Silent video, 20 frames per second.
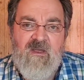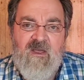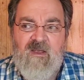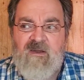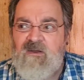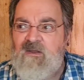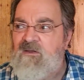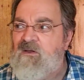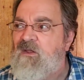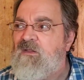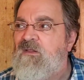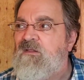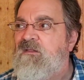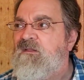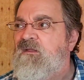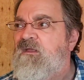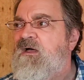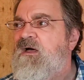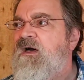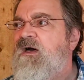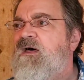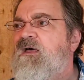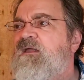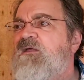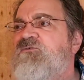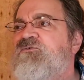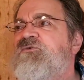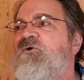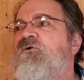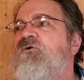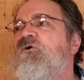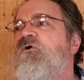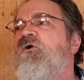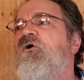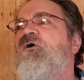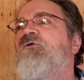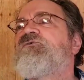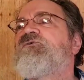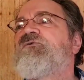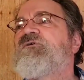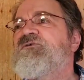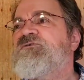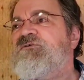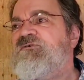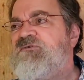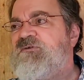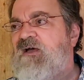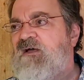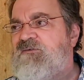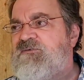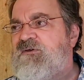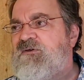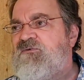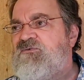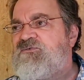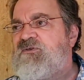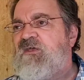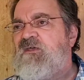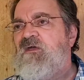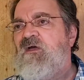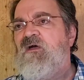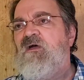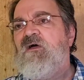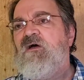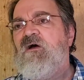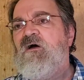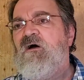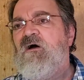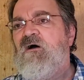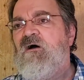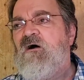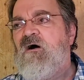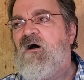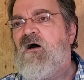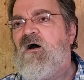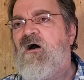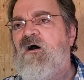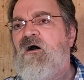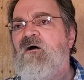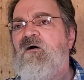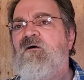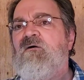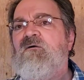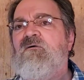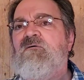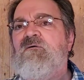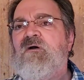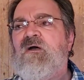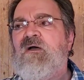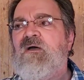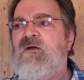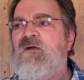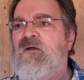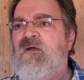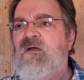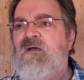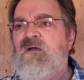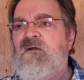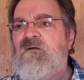And there are a lot of so-called Christians out there who say, God